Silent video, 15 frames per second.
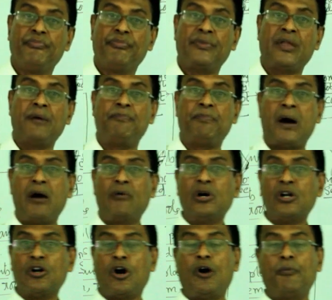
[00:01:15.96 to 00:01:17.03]
the
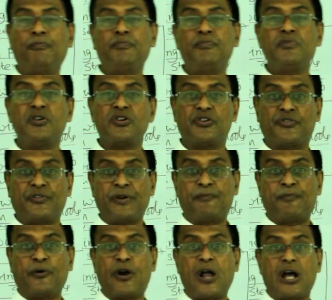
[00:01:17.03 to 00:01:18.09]
power of
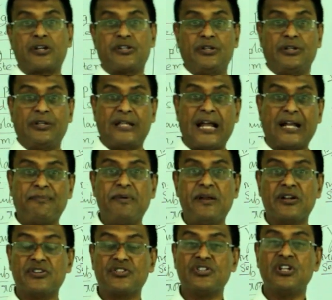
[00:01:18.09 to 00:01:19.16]
reproduction. That
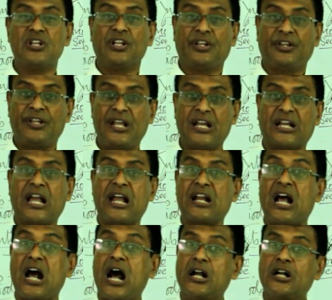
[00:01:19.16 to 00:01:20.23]
means they
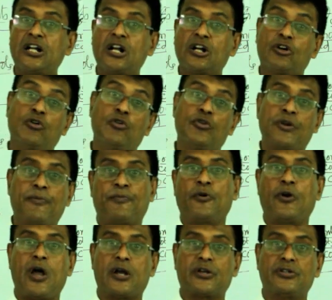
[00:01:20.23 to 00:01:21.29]
can undergo
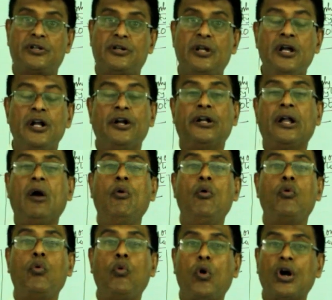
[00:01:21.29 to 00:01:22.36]
reproduction.
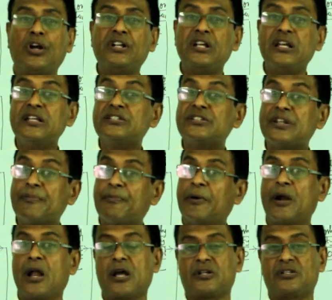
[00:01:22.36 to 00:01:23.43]
Now, what is
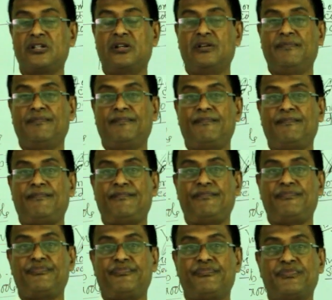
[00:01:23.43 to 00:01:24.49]
reproduction?
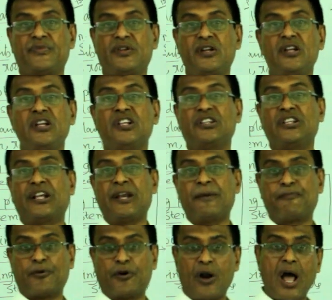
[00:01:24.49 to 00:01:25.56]

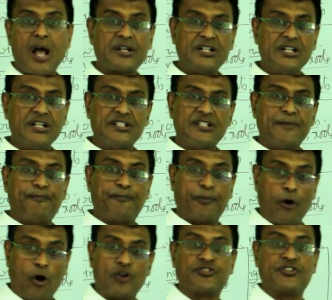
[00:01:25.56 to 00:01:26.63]
The reproduction is a
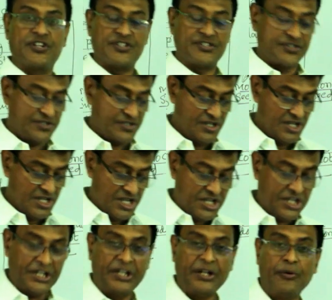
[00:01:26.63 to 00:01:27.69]
process
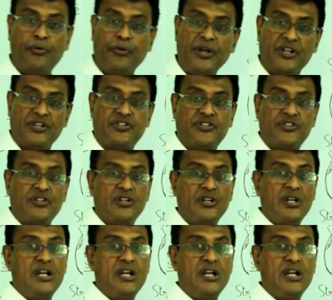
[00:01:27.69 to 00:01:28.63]
in which